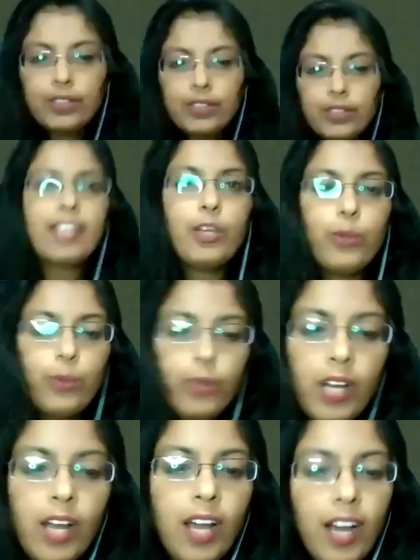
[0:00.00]
Thank you
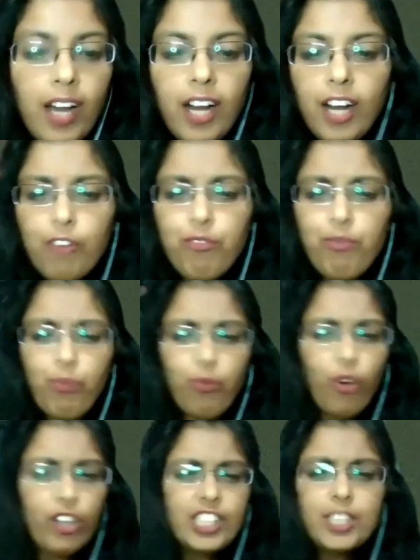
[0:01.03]

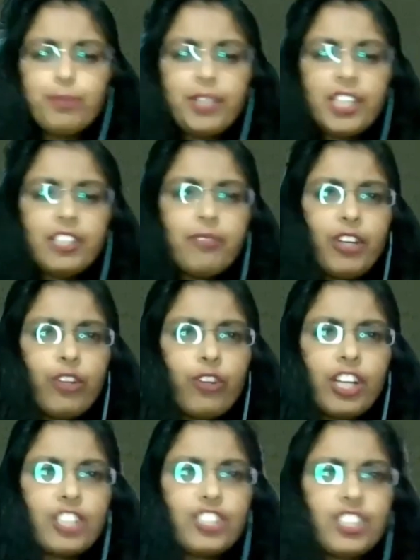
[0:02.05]
for this brief
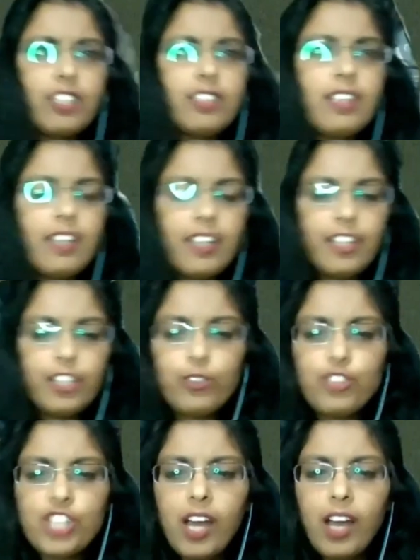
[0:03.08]
introduction,
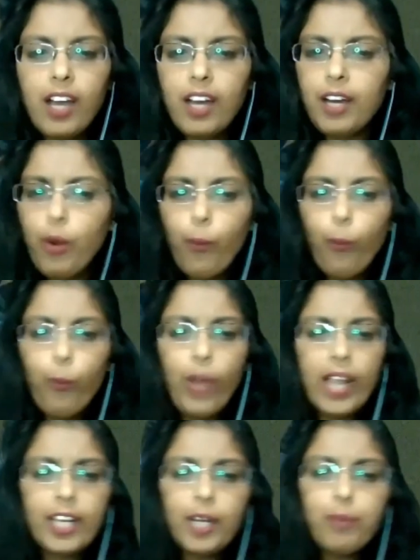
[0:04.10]
Rituja.
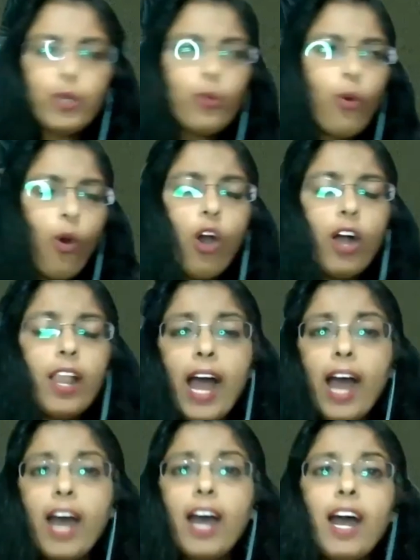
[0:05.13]
Welcome you all.
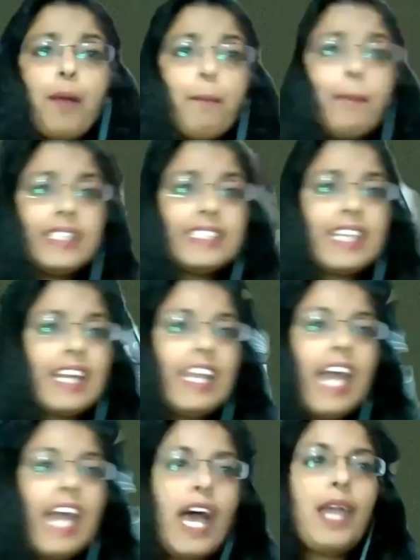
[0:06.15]
Basically,
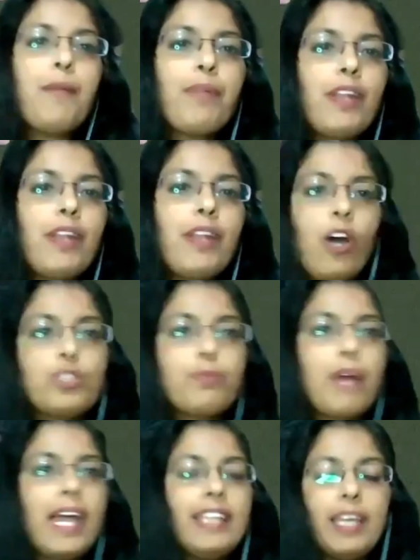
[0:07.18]
I pronounce
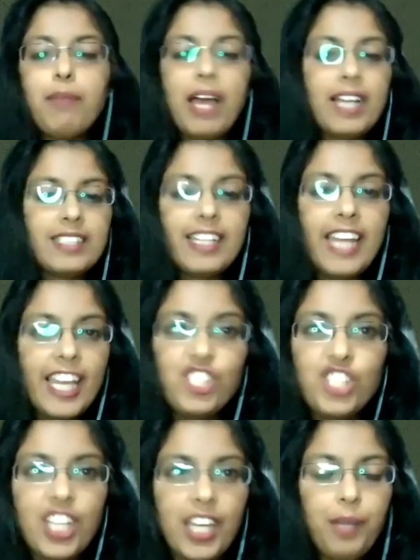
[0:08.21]
my name as an
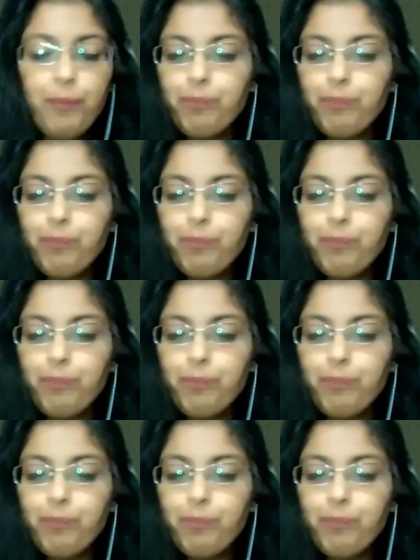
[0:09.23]
HK.